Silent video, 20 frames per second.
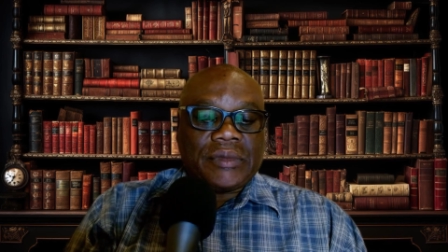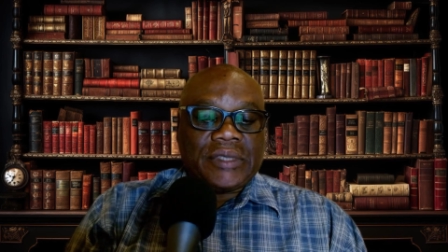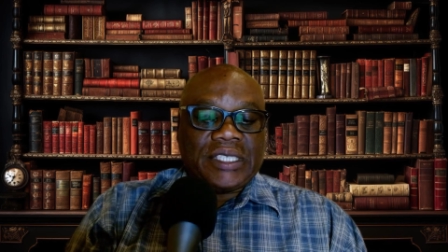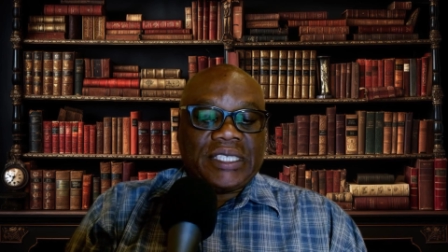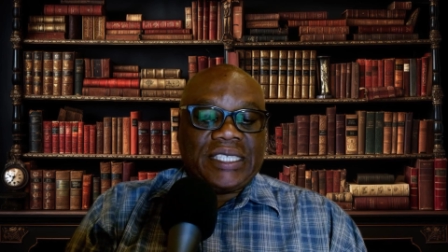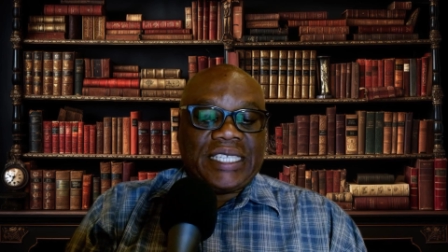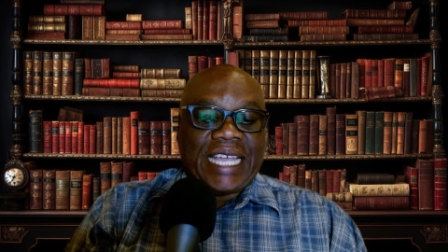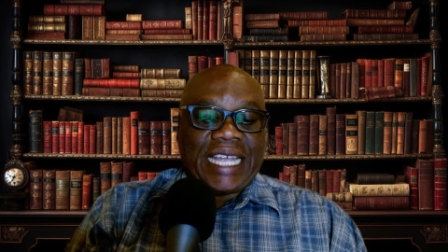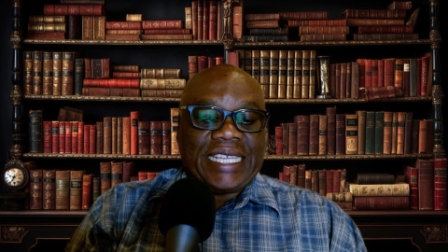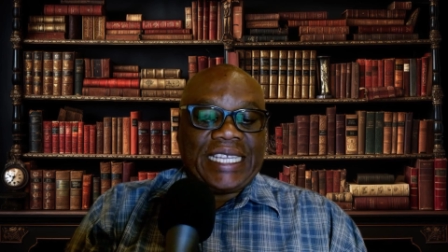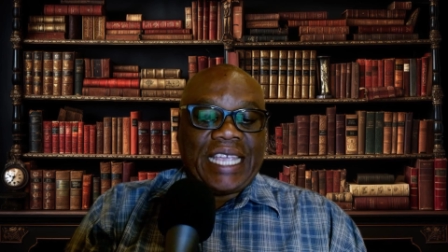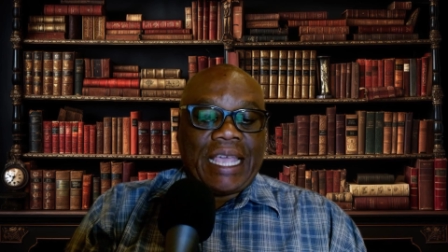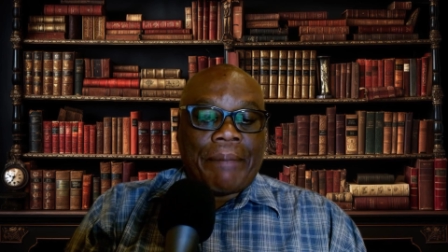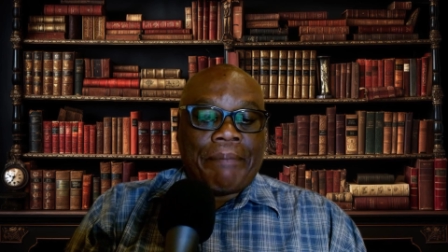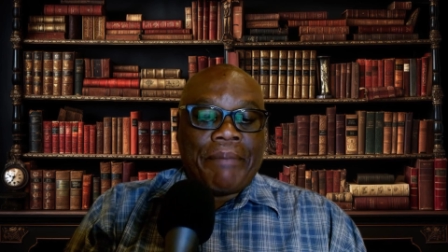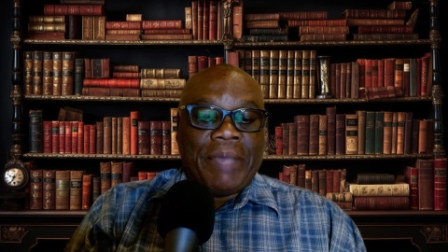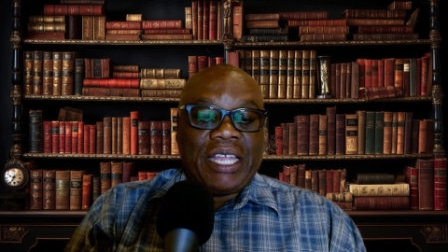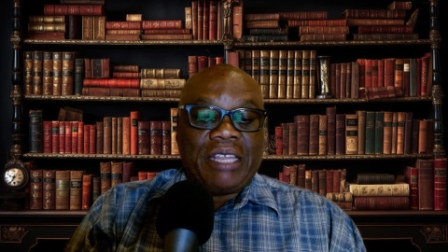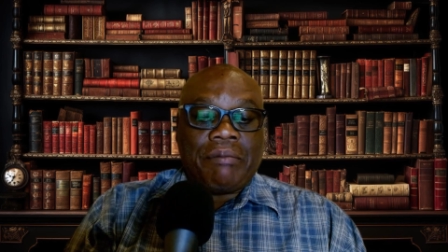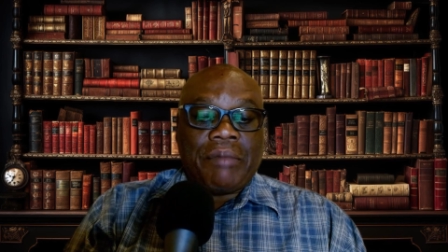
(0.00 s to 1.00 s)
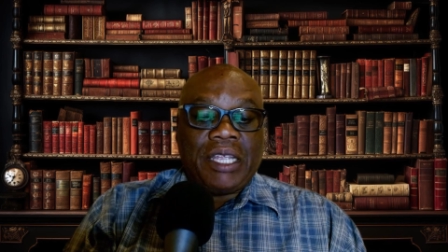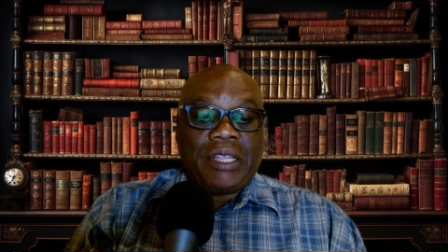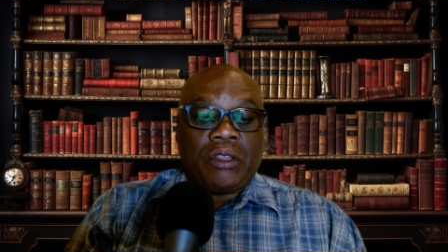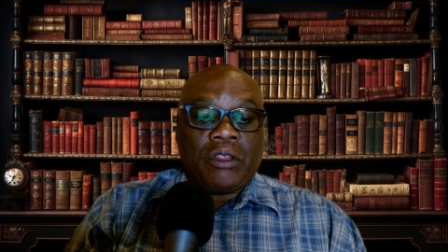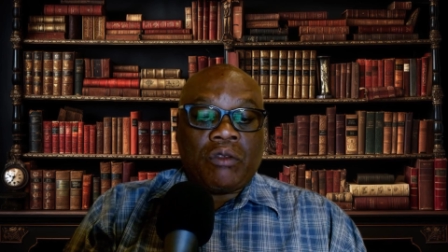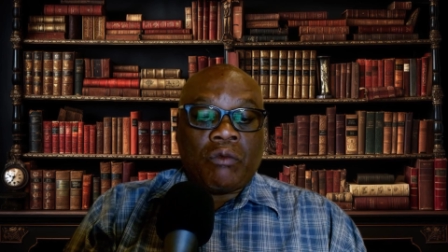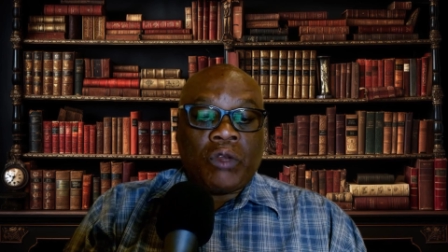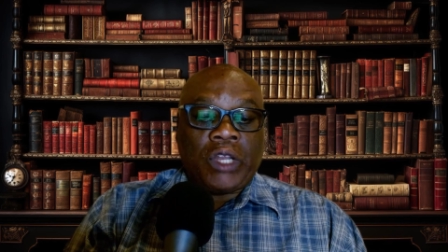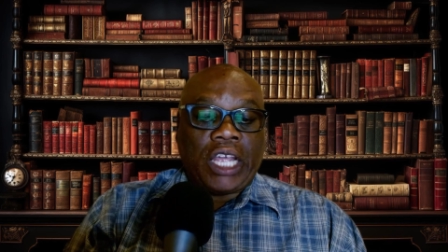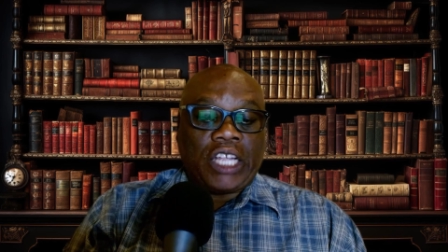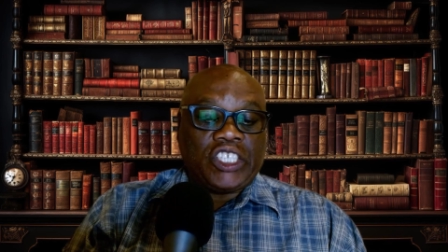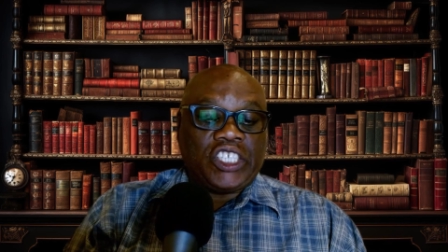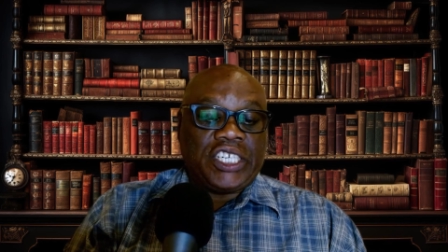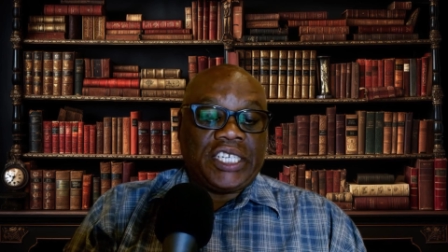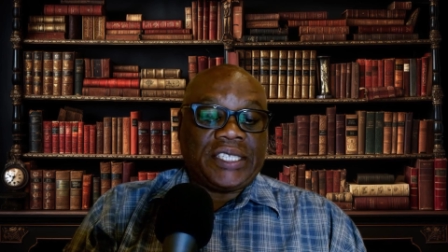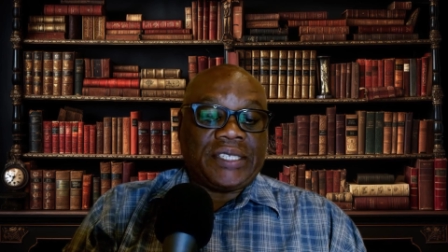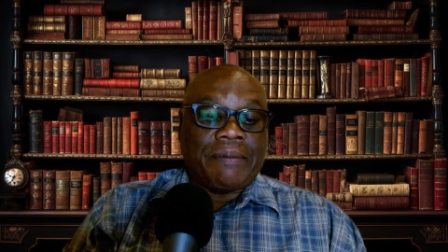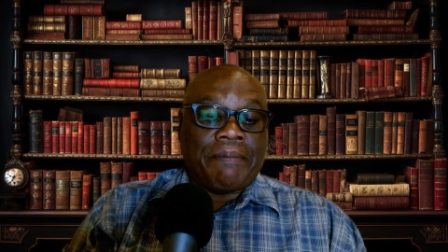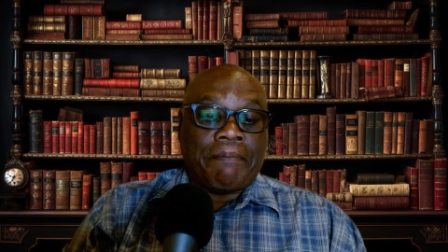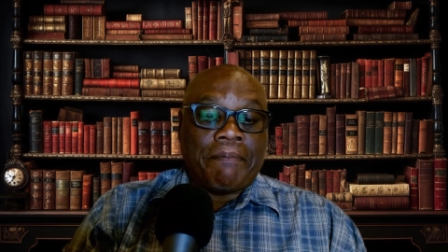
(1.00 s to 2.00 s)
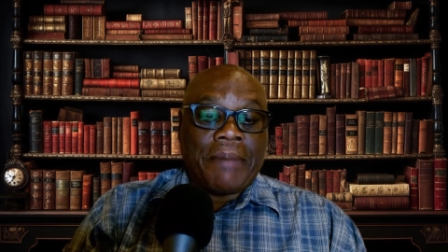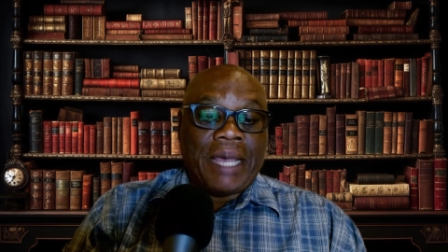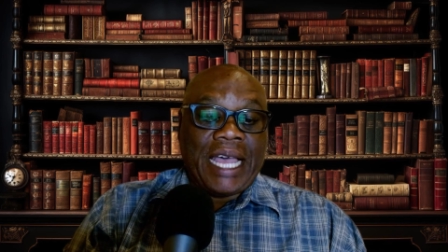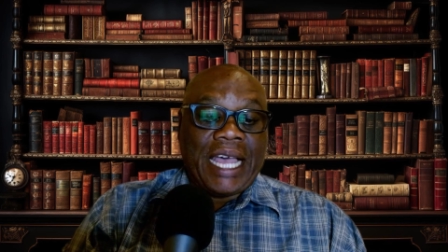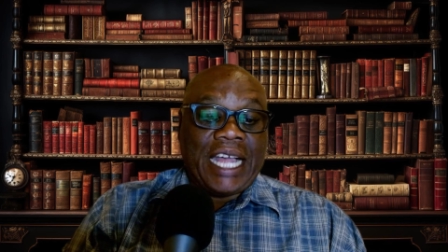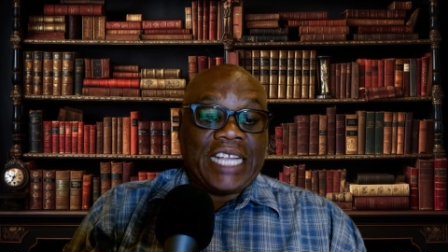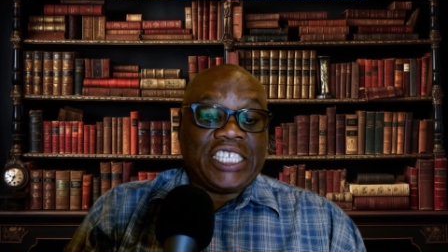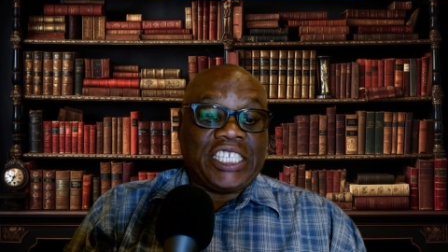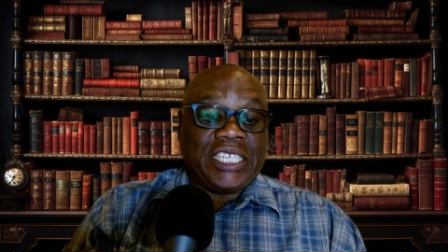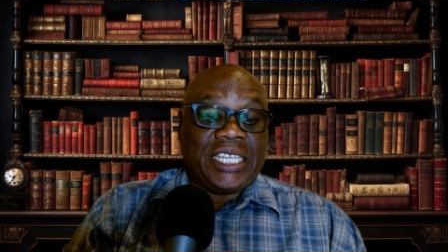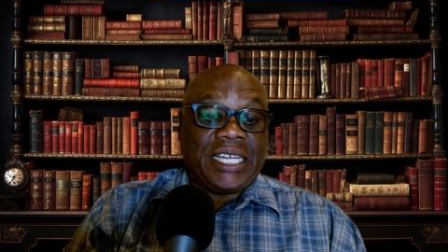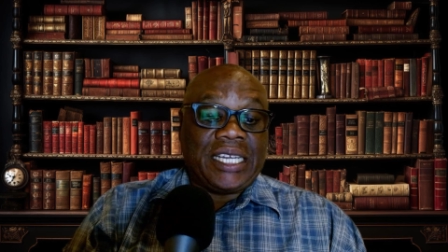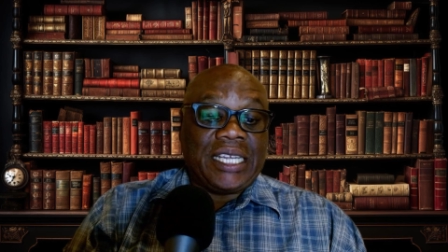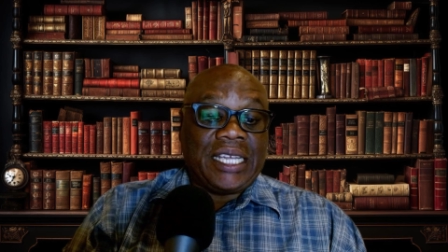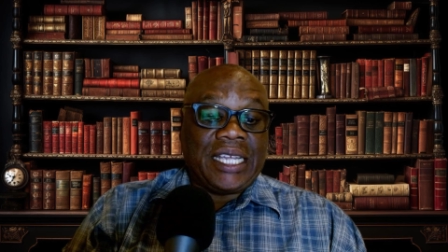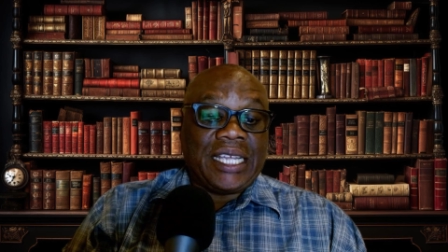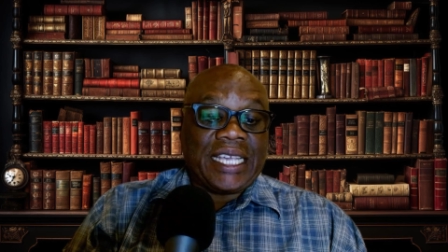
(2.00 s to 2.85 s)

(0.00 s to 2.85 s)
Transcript: that the amendment would address marginal